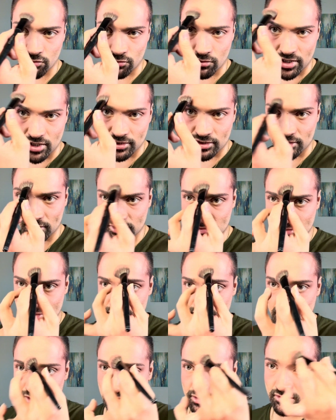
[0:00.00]
gradient,
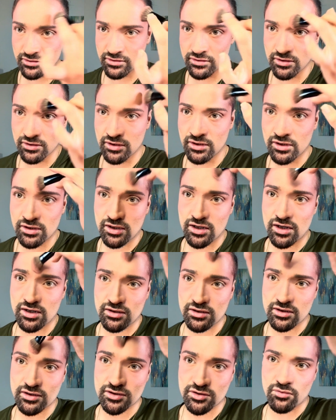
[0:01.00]
kind
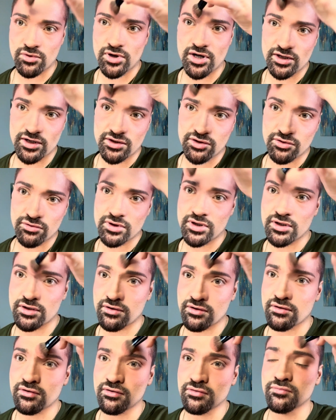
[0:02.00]
of like the way I do
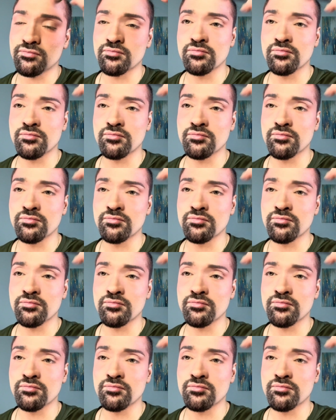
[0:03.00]
here.